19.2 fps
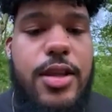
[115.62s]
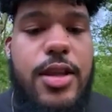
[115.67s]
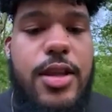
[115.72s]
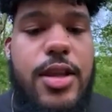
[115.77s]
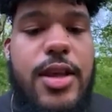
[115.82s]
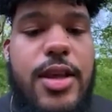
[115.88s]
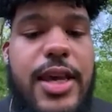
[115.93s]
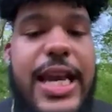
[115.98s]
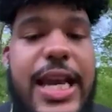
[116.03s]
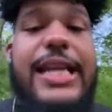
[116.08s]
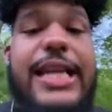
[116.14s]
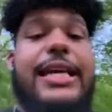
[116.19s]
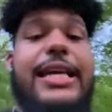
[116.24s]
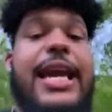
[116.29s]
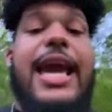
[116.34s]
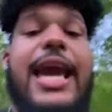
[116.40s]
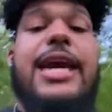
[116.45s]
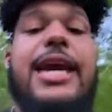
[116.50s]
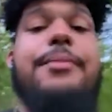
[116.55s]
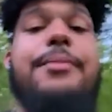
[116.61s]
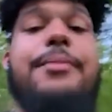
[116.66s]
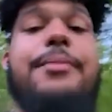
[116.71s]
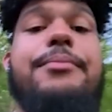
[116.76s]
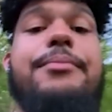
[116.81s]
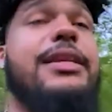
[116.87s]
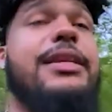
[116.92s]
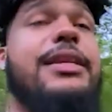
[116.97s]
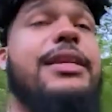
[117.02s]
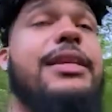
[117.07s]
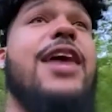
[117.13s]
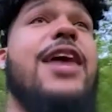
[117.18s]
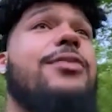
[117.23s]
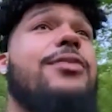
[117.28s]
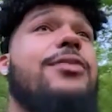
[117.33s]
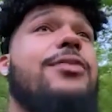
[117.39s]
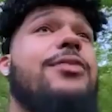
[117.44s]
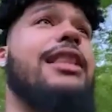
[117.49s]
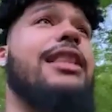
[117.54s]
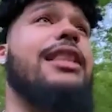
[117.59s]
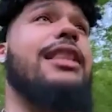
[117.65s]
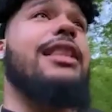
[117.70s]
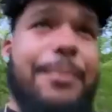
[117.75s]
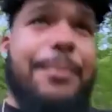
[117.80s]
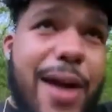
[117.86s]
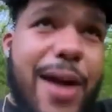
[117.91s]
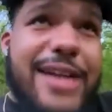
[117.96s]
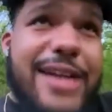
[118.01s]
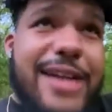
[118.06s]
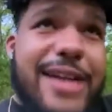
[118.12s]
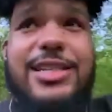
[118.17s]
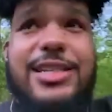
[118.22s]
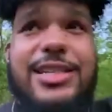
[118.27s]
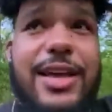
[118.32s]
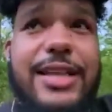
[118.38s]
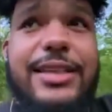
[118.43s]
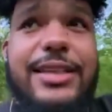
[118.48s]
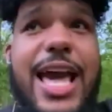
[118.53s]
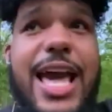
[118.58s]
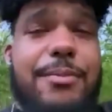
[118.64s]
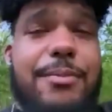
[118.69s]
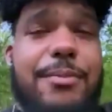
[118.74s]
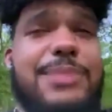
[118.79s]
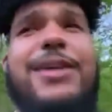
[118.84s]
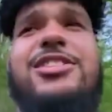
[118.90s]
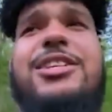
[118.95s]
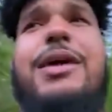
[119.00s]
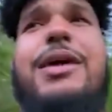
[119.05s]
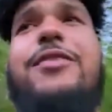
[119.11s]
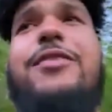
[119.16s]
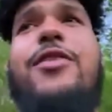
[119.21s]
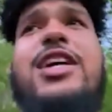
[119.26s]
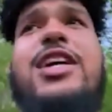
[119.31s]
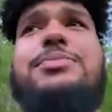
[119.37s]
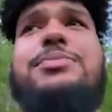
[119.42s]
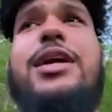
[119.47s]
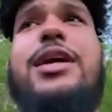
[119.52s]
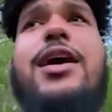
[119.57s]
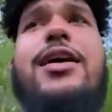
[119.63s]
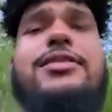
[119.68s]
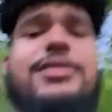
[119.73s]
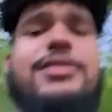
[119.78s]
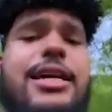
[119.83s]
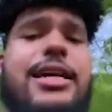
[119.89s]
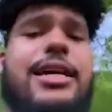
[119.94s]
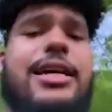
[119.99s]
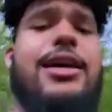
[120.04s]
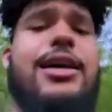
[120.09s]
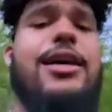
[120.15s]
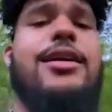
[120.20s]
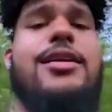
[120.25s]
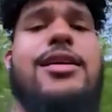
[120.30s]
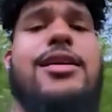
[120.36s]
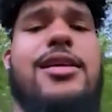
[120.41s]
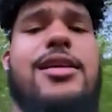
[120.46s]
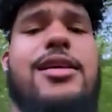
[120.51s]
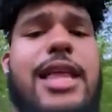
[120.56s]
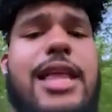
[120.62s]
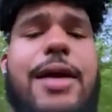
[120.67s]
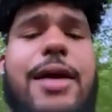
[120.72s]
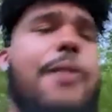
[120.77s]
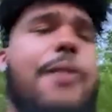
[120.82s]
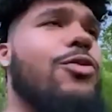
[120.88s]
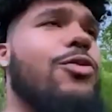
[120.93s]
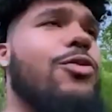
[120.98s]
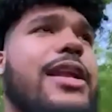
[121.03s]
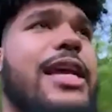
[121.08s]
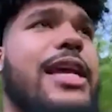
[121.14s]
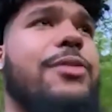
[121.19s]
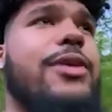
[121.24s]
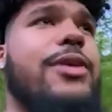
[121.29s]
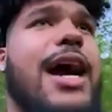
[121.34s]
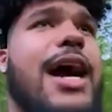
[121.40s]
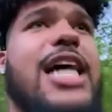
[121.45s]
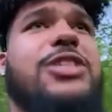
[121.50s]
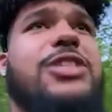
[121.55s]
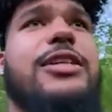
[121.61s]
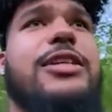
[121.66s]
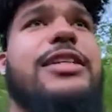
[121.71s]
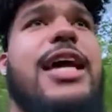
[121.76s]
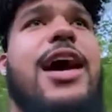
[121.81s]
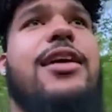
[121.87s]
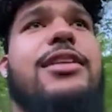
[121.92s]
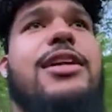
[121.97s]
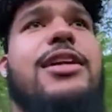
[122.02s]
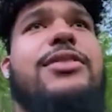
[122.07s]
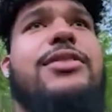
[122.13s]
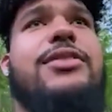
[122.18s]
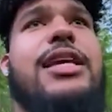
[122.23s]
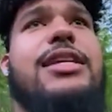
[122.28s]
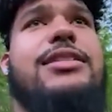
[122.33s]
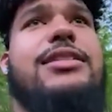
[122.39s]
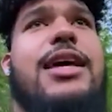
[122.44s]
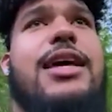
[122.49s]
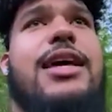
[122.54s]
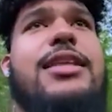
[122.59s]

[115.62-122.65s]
In a game, never, but, like, in practice and stuff like that, especially my freshman year, I'd take I would run in when guys went down, different things like